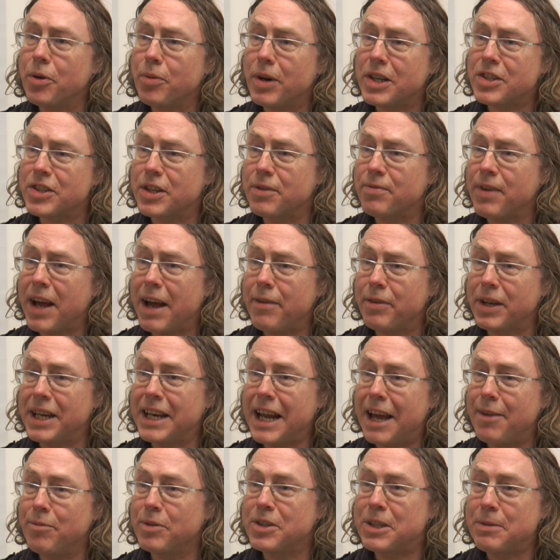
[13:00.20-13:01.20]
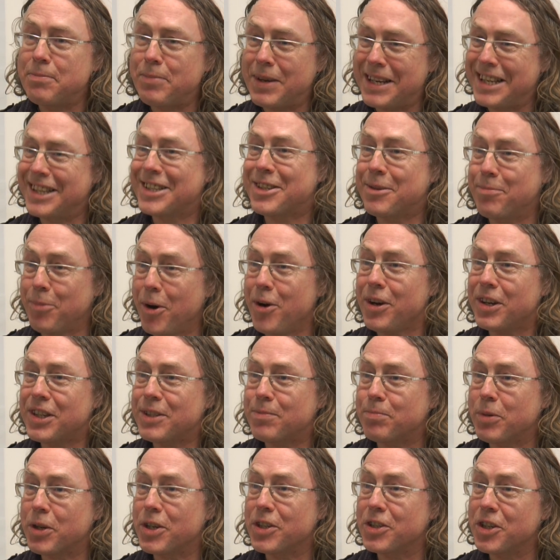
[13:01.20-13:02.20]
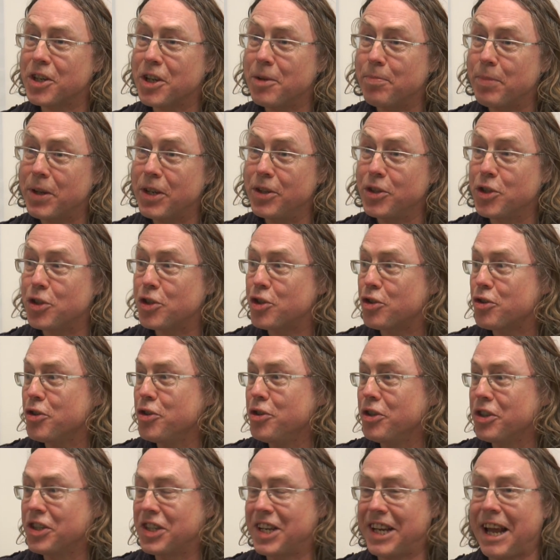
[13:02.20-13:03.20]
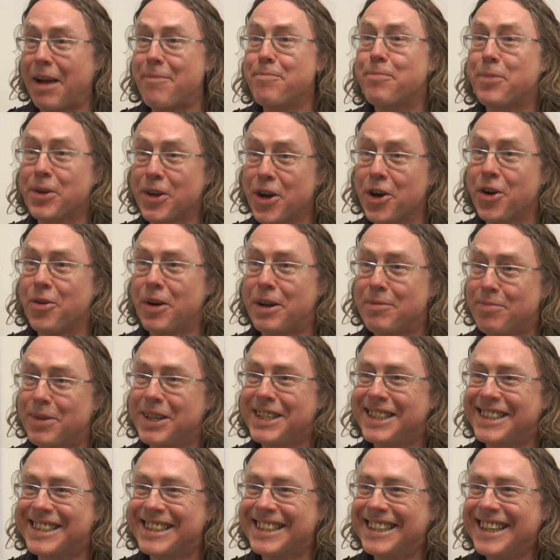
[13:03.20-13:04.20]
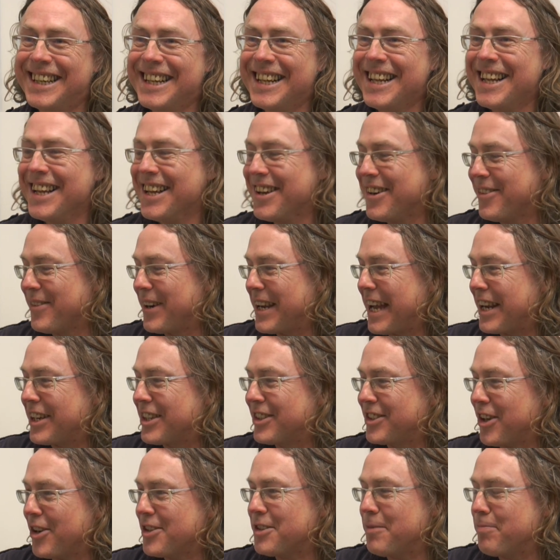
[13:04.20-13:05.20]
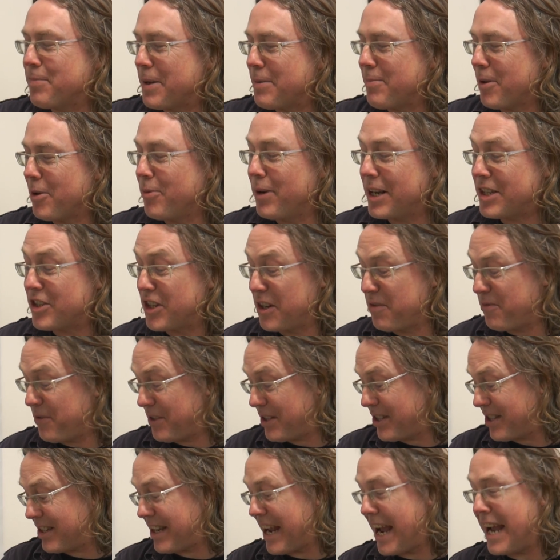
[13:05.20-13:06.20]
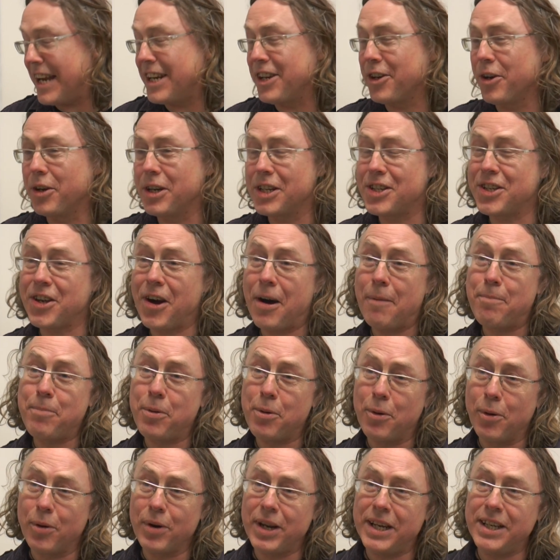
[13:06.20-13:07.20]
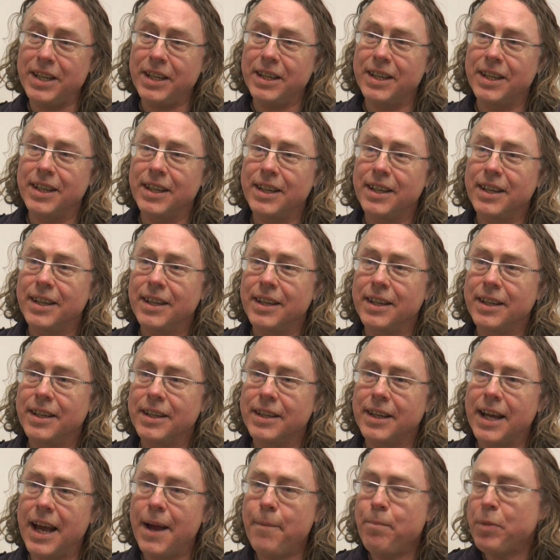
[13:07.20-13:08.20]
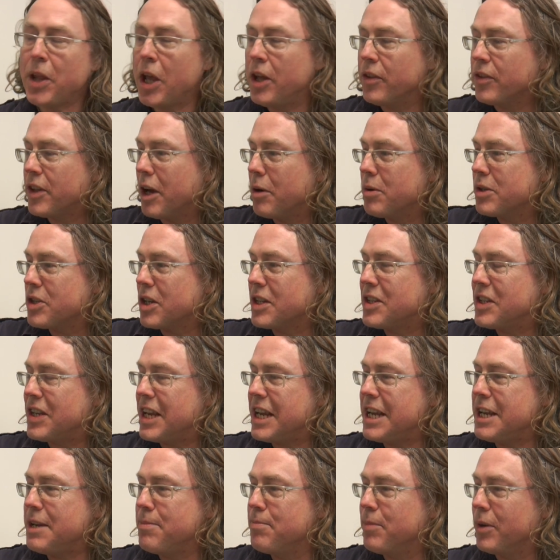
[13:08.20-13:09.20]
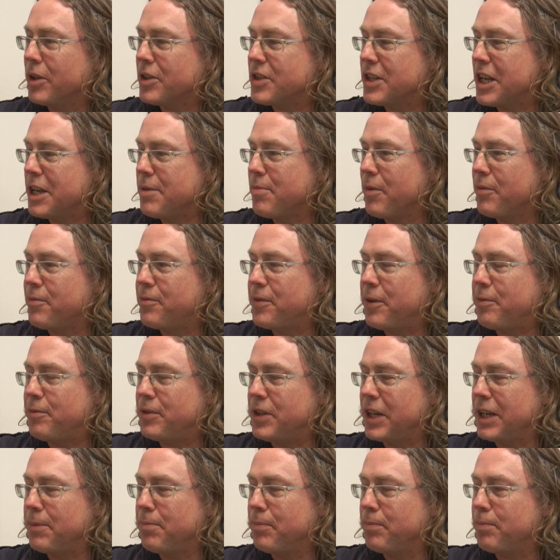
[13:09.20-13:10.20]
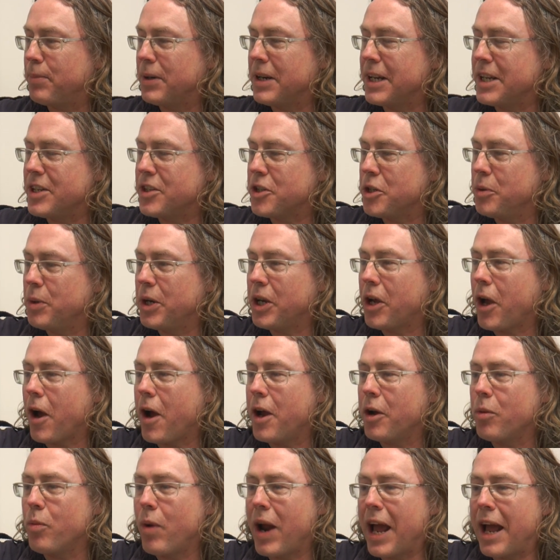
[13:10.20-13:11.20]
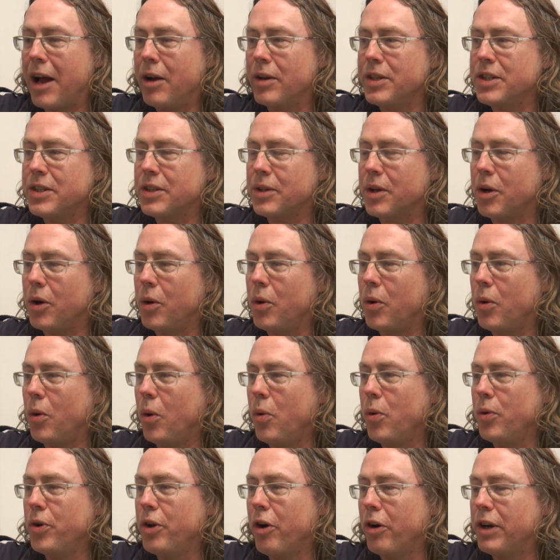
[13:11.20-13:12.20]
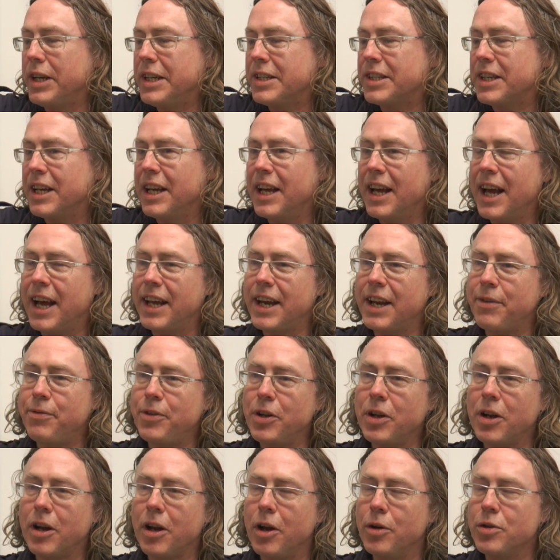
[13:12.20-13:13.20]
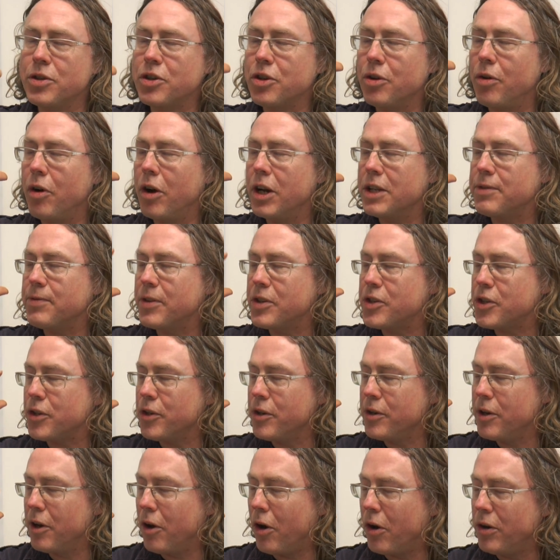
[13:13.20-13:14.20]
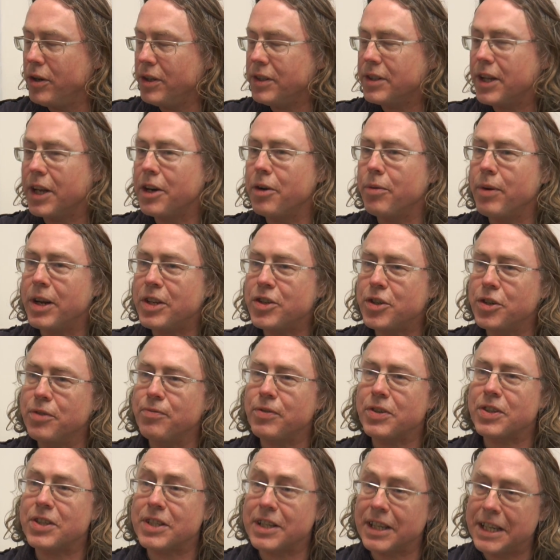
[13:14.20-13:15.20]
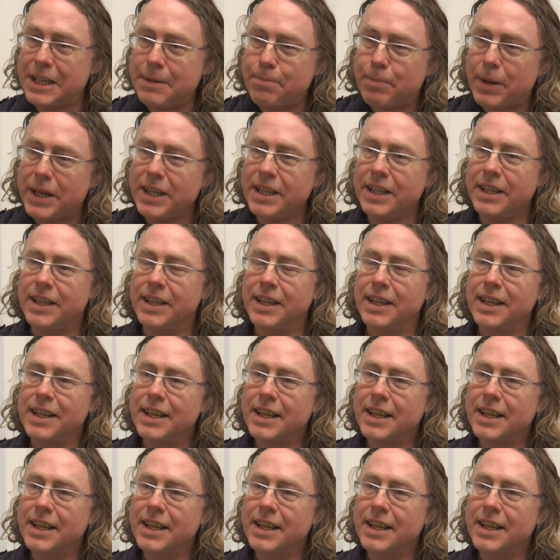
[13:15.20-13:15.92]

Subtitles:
arrested for having an empty pizza box because it could be construed as camping equipment. We had a dozen people arrested for standing on a tarpaulin. Yeah, there was a team of 15 police who were going round all night, and if you closed your eyes for too long, they'd arrest you for sleeping.